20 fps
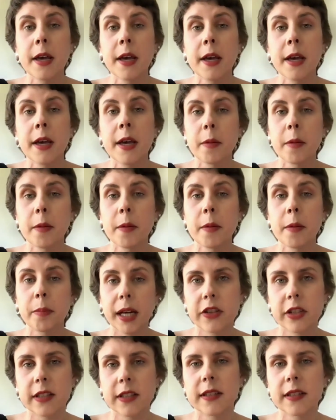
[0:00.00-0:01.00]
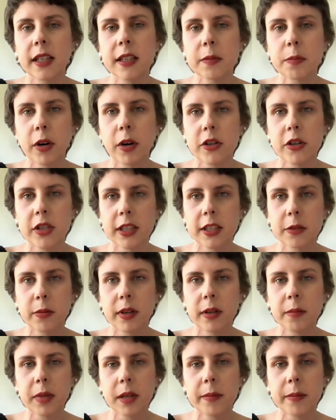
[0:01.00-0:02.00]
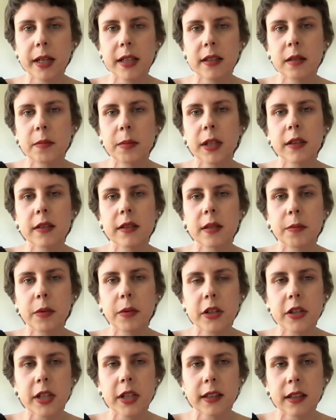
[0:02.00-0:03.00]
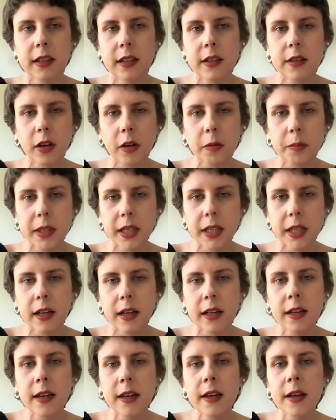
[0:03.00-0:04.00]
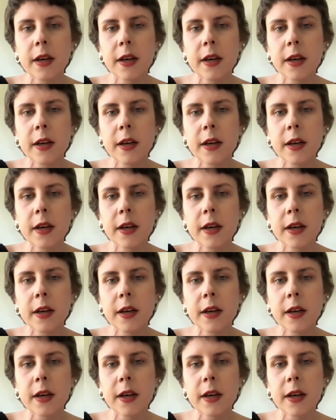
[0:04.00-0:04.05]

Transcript: But actually 6 projects were implemented because the project in Ethiopia